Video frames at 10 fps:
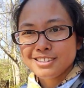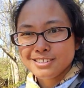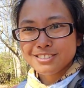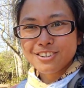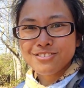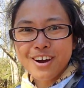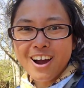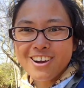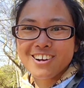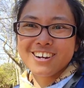So
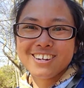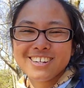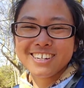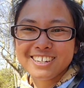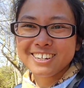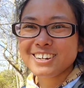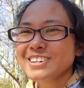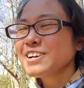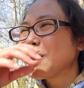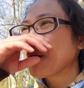far,
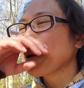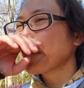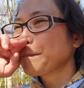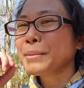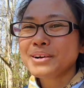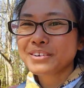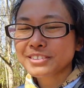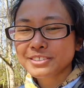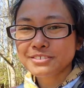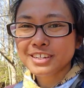
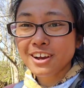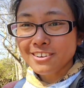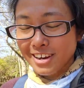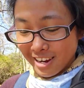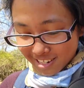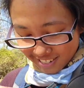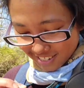we're doing all right.